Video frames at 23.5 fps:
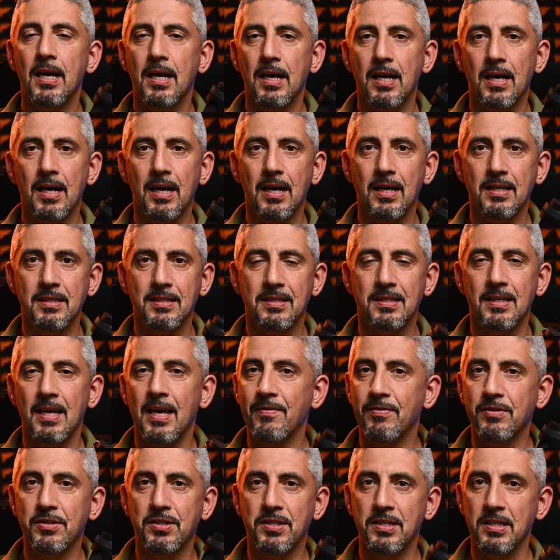
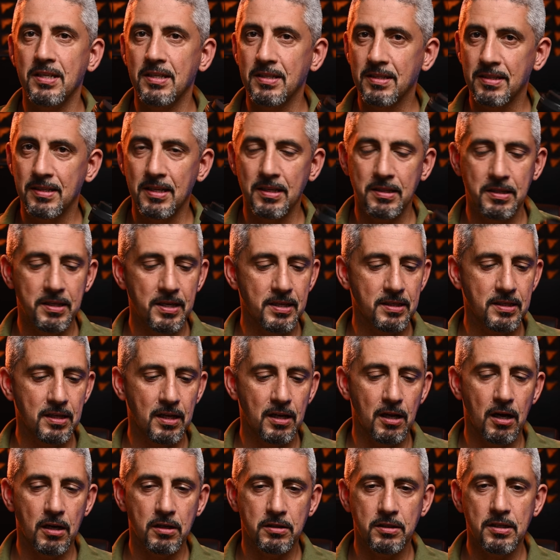ever since the
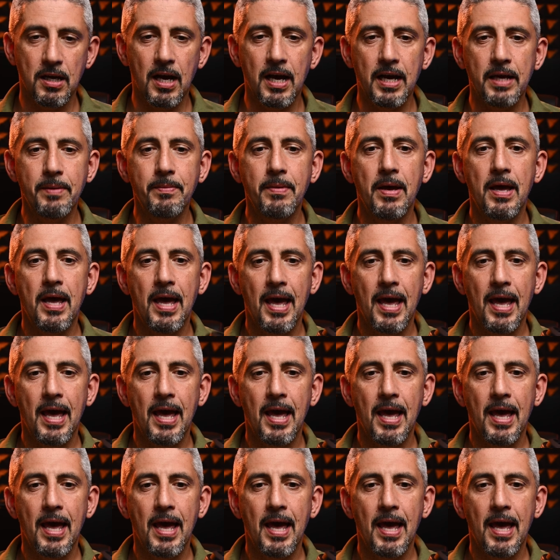DSLR time.